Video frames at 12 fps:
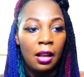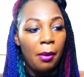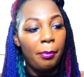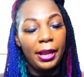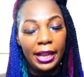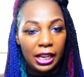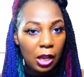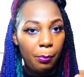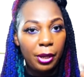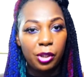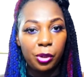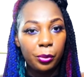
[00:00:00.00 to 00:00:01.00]
pin up
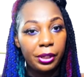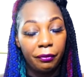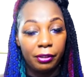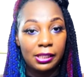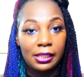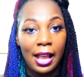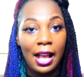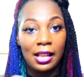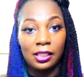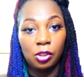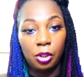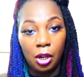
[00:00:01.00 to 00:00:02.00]
and do different styles.
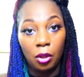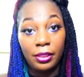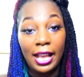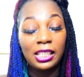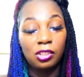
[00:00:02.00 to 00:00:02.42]
You know, that's